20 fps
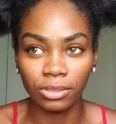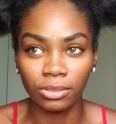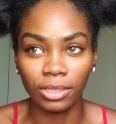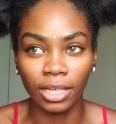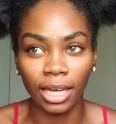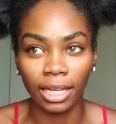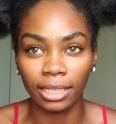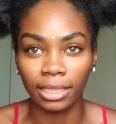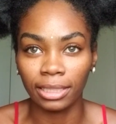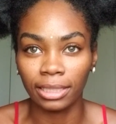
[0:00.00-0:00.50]
You
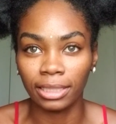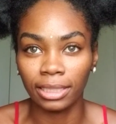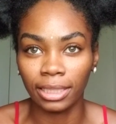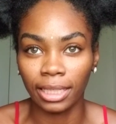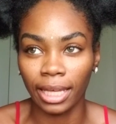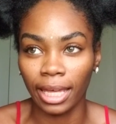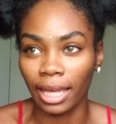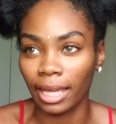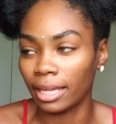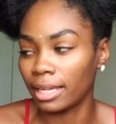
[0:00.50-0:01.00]
kind of look
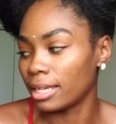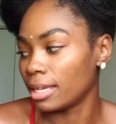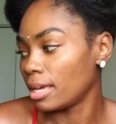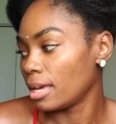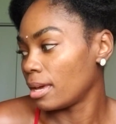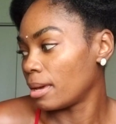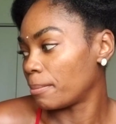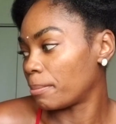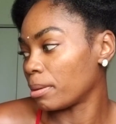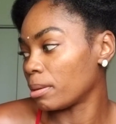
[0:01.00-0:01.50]
at
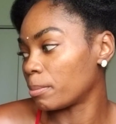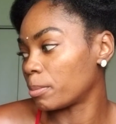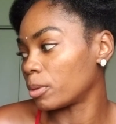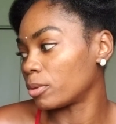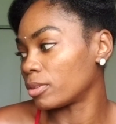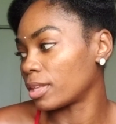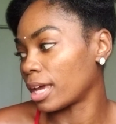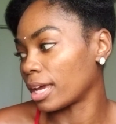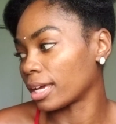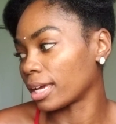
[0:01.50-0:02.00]

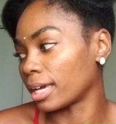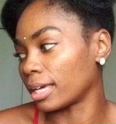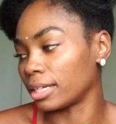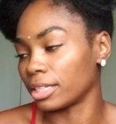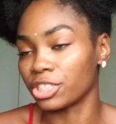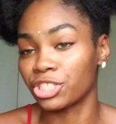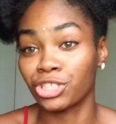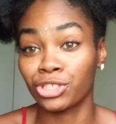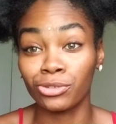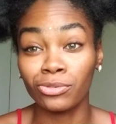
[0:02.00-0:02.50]
people that kind
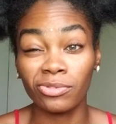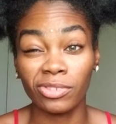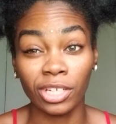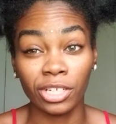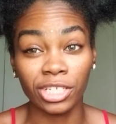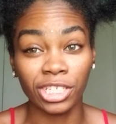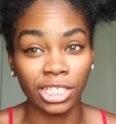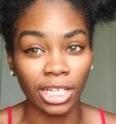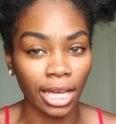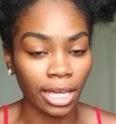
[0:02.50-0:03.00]
of shoot
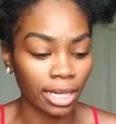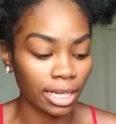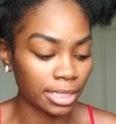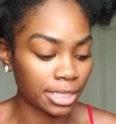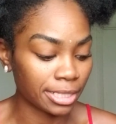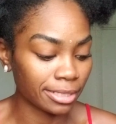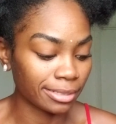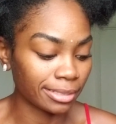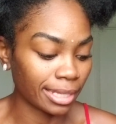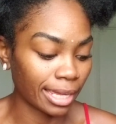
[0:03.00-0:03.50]
their shot
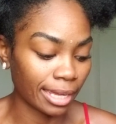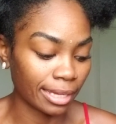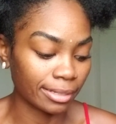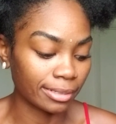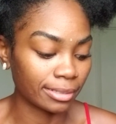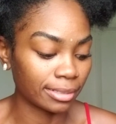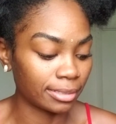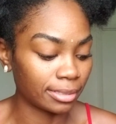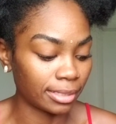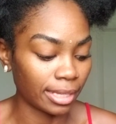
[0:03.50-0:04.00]
at you like,
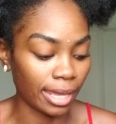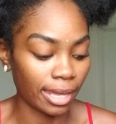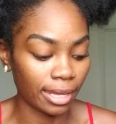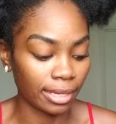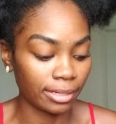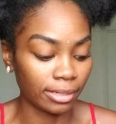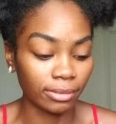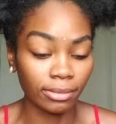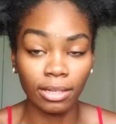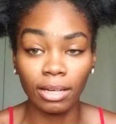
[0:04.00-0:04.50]
hey,
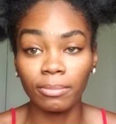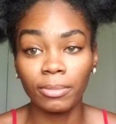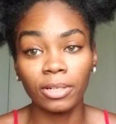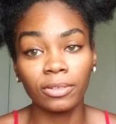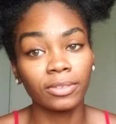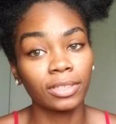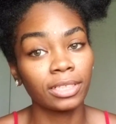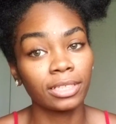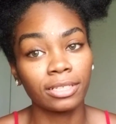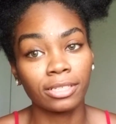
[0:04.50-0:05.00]
don't come
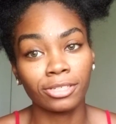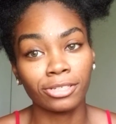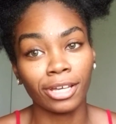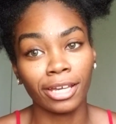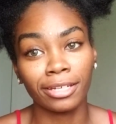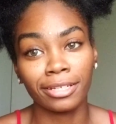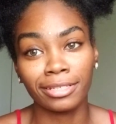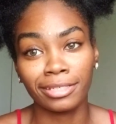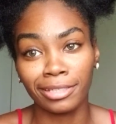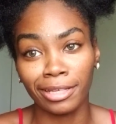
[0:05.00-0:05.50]
over here
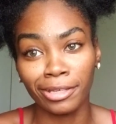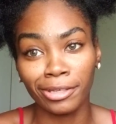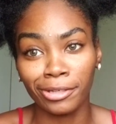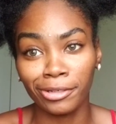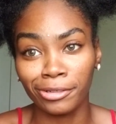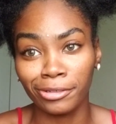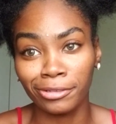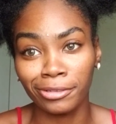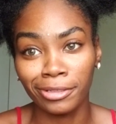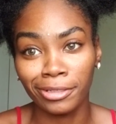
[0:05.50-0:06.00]
trying to
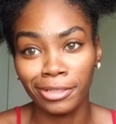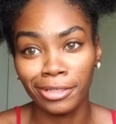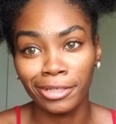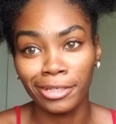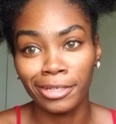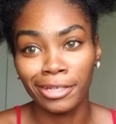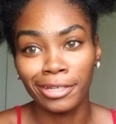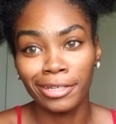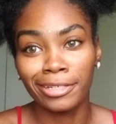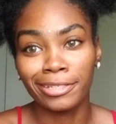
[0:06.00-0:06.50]
sell
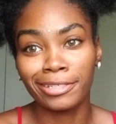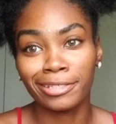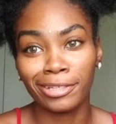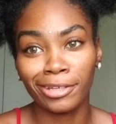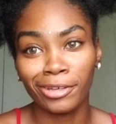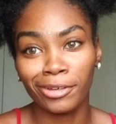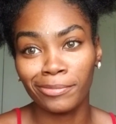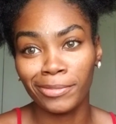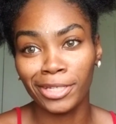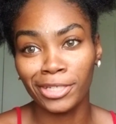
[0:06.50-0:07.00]

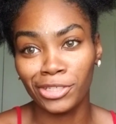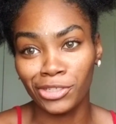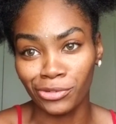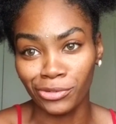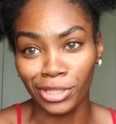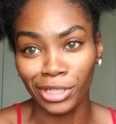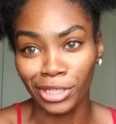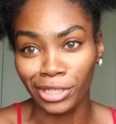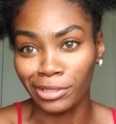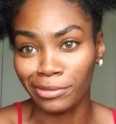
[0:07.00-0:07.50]
me
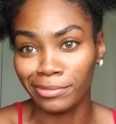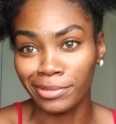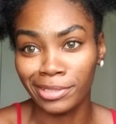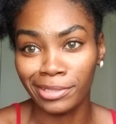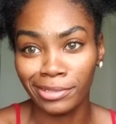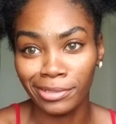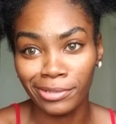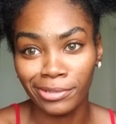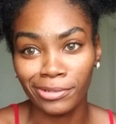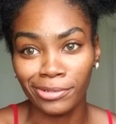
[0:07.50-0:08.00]

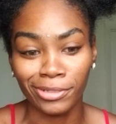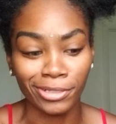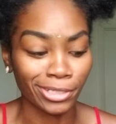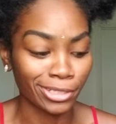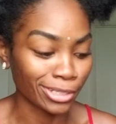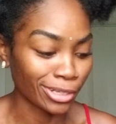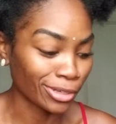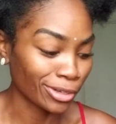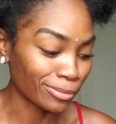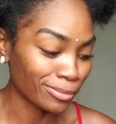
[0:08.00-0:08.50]
dreams or
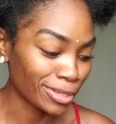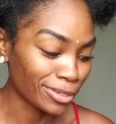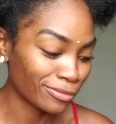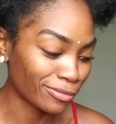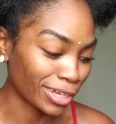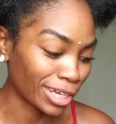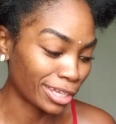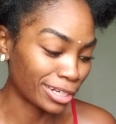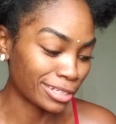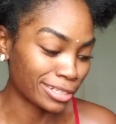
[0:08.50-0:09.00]
sell me
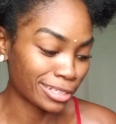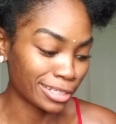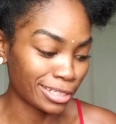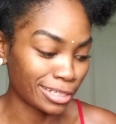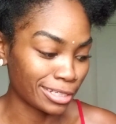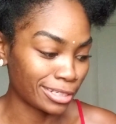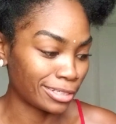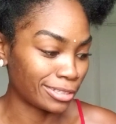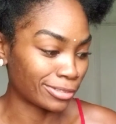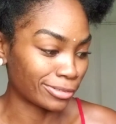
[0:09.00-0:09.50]

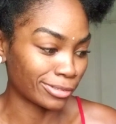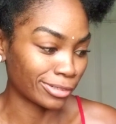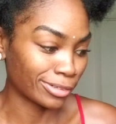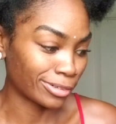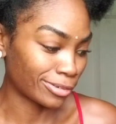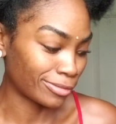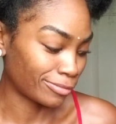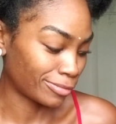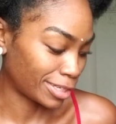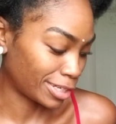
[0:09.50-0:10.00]
fantasies
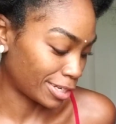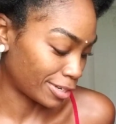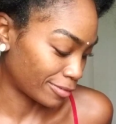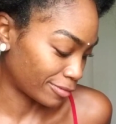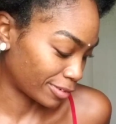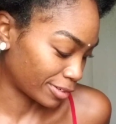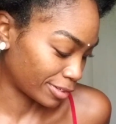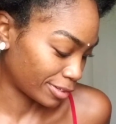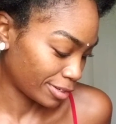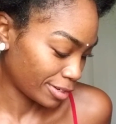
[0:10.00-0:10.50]
or
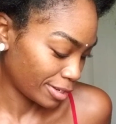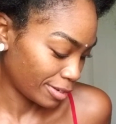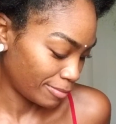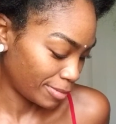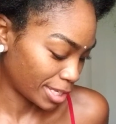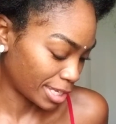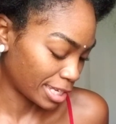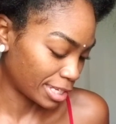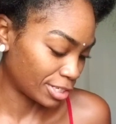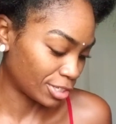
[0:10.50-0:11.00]
whatever,
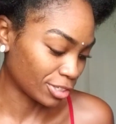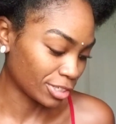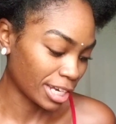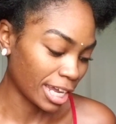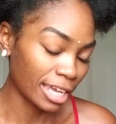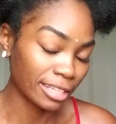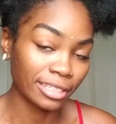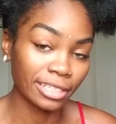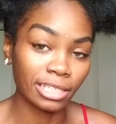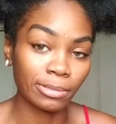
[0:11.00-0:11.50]
because you're
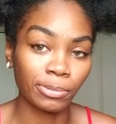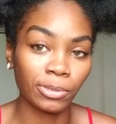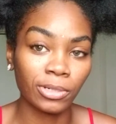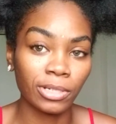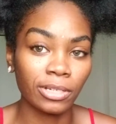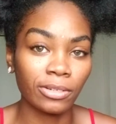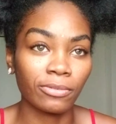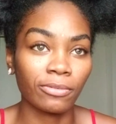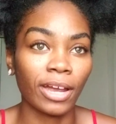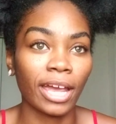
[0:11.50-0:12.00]
at this
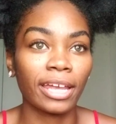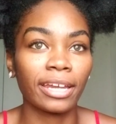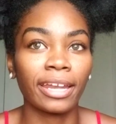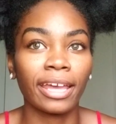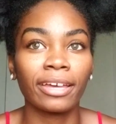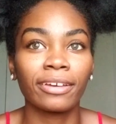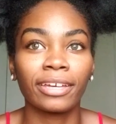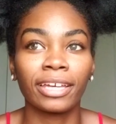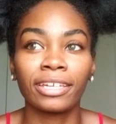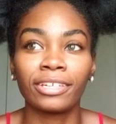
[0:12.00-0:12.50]
point right
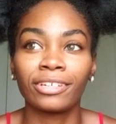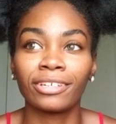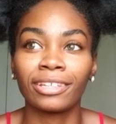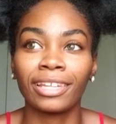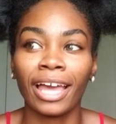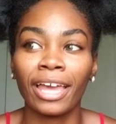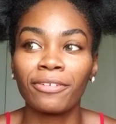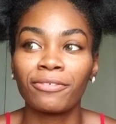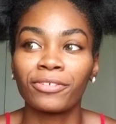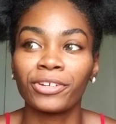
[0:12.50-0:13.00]
now in your
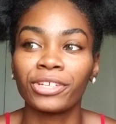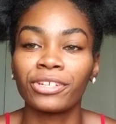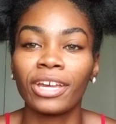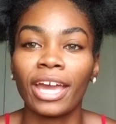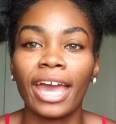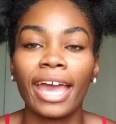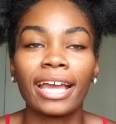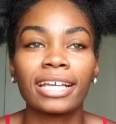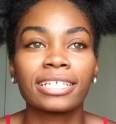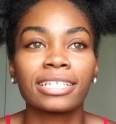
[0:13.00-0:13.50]
life where
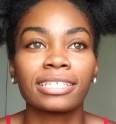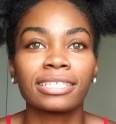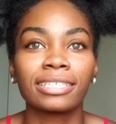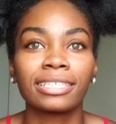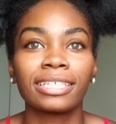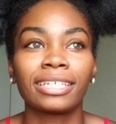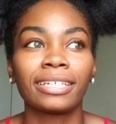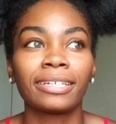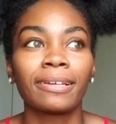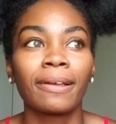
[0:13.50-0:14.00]
you're
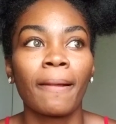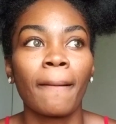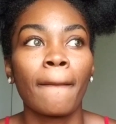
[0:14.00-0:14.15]
actually